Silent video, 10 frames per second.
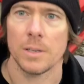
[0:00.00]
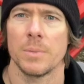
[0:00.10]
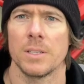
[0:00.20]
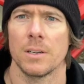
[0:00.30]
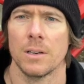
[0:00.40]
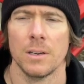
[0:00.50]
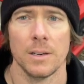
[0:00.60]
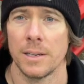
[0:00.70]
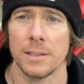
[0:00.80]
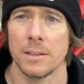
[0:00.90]
bizarre.
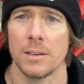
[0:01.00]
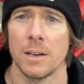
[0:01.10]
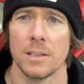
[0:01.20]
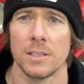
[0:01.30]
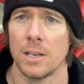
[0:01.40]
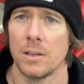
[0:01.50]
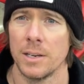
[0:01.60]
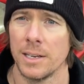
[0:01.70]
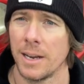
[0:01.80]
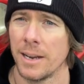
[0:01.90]
They're not selling
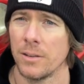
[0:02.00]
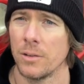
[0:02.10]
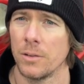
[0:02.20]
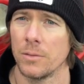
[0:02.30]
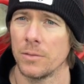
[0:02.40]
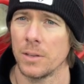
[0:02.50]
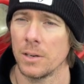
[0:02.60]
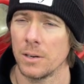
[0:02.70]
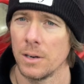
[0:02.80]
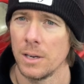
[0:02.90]
it. I don't know
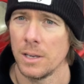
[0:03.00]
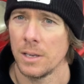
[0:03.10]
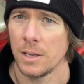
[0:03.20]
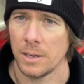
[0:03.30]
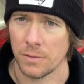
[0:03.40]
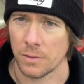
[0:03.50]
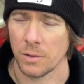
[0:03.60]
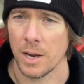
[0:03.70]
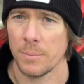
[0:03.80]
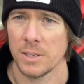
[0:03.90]
if
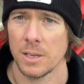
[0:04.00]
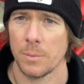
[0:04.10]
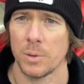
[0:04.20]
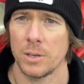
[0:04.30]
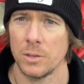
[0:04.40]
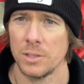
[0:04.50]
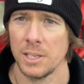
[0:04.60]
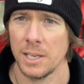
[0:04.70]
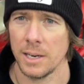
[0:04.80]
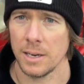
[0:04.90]
3M is not
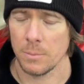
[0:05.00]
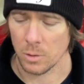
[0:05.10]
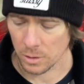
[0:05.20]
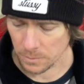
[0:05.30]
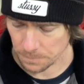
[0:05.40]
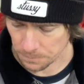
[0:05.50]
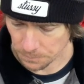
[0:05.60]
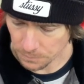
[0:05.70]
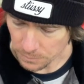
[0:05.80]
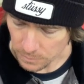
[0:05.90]
producing it anymore.
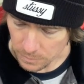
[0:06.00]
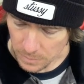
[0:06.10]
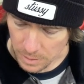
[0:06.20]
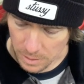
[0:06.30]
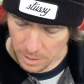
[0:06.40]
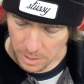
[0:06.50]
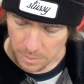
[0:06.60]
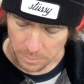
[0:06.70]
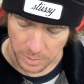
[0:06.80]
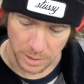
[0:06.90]

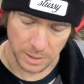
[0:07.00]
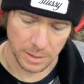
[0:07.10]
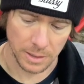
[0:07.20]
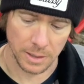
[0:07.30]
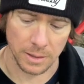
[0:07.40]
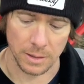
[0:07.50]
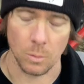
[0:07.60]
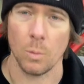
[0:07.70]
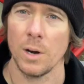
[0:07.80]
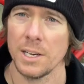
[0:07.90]
But the
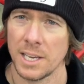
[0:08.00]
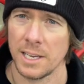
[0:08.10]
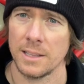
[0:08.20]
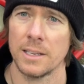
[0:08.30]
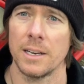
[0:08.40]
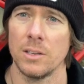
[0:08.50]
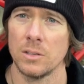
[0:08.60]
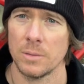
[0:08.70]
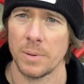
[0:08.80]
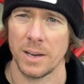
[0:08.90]
one kit that I
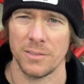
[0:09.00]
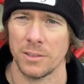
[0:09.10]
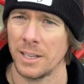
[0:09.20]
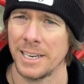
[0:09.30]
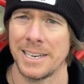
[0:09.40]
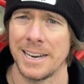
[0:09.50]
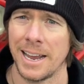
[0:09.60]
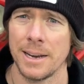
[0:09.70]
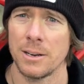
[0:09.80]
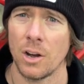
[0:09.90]
used to buy for like
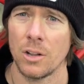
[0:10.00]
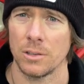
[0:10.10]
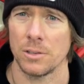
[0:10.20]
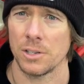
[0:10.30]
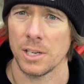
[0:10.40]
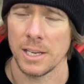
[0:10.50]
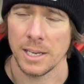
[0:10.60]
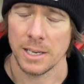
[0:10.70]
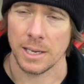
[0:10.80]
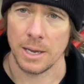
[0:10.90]
$9
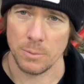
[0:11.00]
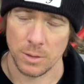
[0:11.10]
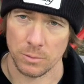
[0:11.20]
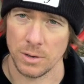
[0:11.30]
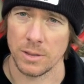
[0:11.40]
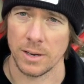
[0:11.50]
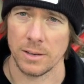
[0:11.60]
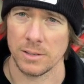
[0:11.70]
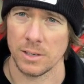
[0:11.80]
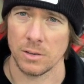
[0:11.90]
came with
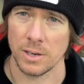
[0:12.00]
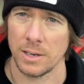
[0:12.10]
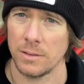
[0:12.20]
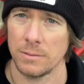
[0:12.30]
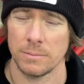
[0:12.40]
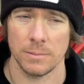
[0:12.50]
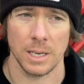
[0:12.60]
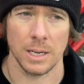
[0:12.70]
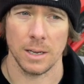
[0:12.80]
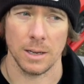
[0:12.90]
3000 grit,
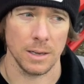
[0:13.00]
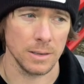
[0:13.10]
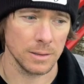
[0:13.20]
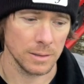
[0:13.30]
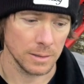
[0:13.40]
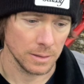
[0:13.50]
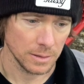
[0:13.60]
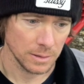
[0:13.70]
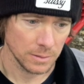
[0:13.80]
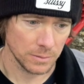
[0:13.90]

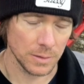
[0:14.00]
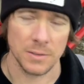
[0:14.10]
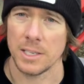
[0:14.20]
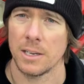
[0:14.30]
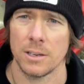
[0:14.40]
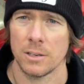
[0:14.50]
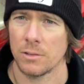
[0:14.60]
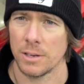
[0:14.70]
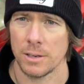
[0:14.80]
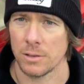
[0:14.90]
1500
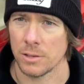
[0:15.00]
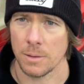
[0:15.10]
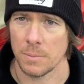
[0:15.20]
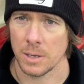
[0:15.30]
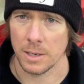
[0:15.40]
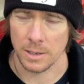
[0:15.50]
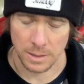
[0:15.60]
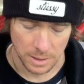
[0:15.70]
grit or something,